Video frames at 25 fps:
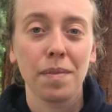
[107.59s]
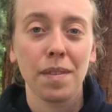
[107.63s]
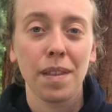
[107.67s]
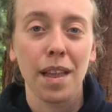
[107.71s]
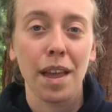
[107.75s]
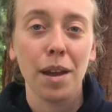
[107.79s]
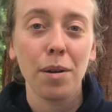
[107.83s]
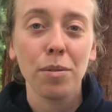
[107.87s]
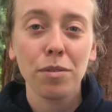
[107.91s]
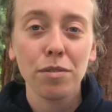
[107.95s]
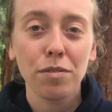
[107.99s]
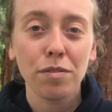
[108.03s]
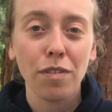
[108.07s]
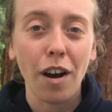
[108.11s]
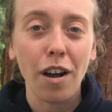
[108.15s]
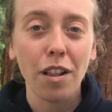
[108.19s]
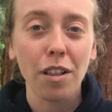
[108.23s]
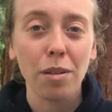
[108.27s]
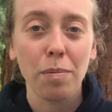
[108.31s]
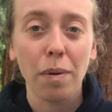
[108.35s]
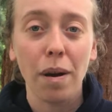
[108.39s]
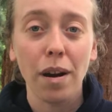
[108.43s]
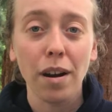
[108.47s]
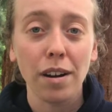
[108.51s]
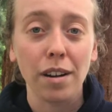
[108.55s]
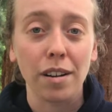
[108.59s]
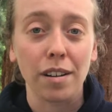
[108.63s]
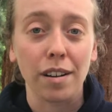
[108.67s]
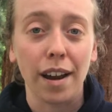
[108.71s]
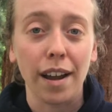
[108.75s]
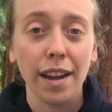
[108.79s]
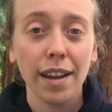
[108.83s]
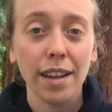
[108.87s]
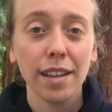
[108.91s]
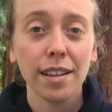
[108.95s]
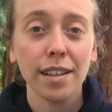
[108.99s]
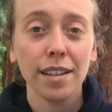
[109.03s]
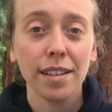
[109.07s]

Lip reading: It would fall apart, right?